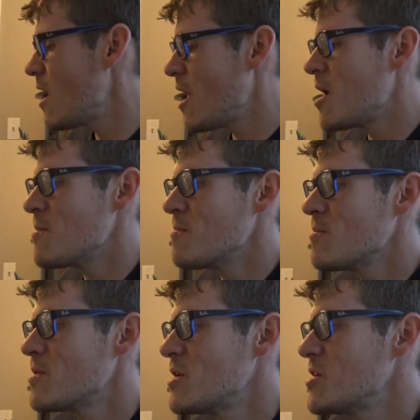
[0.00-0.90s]

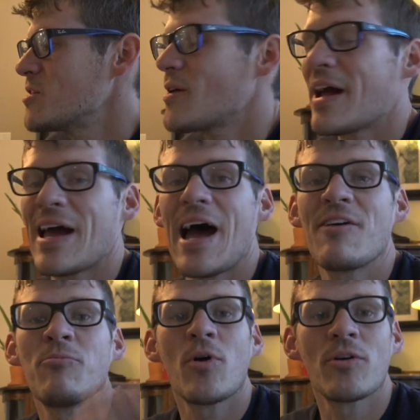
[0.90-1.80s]
so I
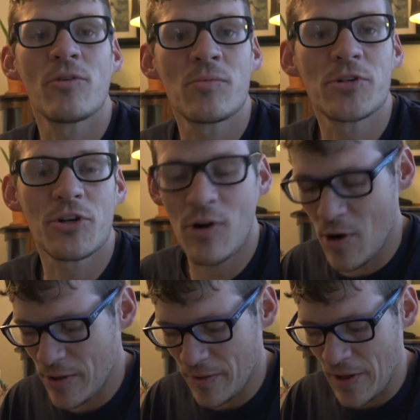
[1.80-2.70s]
have more room to
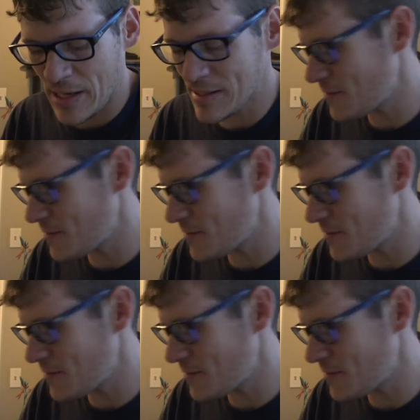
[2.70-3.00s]
grow other things.